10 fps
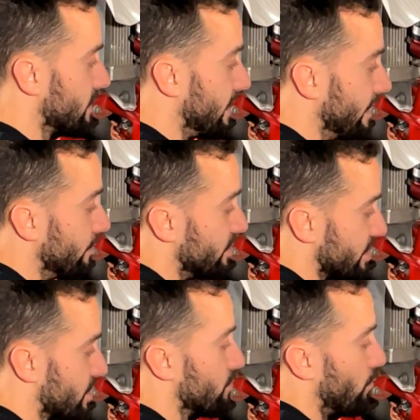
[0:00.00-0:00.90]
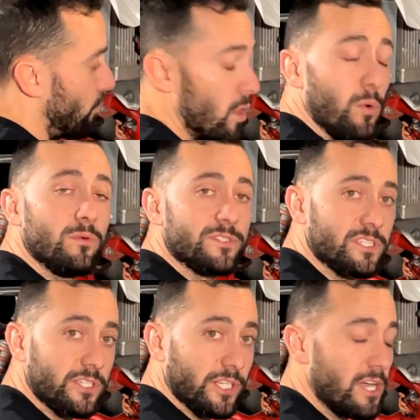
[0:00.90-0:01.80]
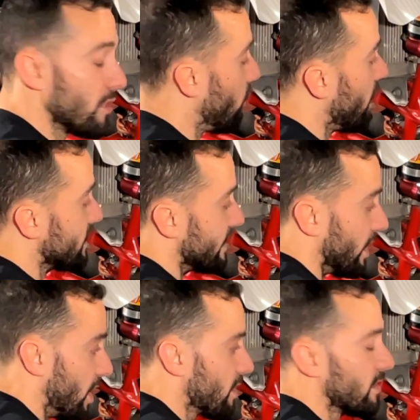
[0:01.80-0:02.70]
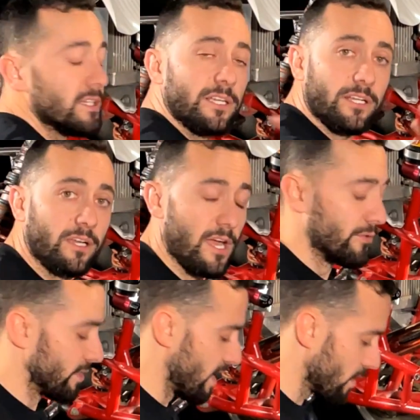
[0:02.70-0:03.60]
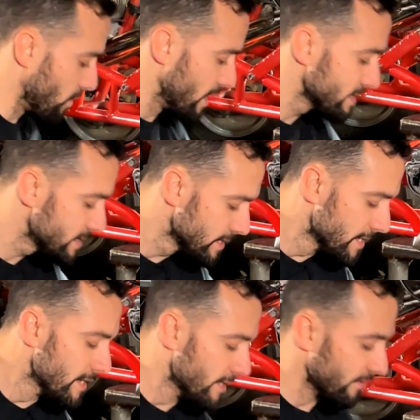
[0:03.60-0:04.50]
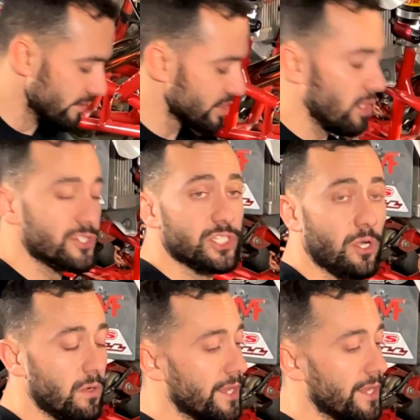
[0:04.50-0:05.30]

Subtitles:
gear just rolls clockwise and lock counterclockwise. There's also a